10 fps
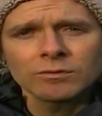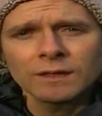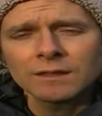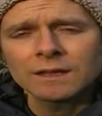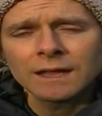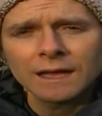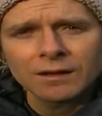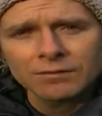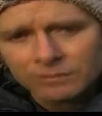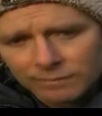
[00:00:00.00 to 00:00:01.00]
they then
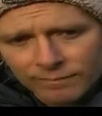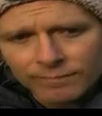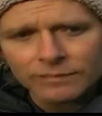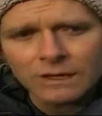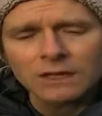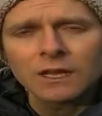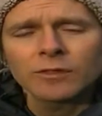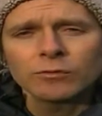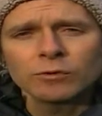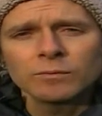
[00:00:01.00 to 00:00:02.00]
have
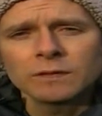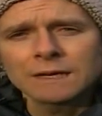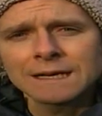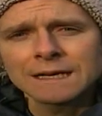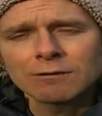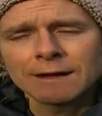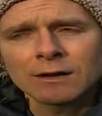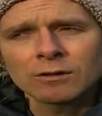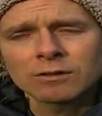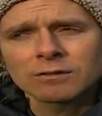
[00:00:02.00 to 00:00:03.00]
another room to clear
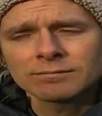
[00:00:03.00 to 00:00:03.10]
out.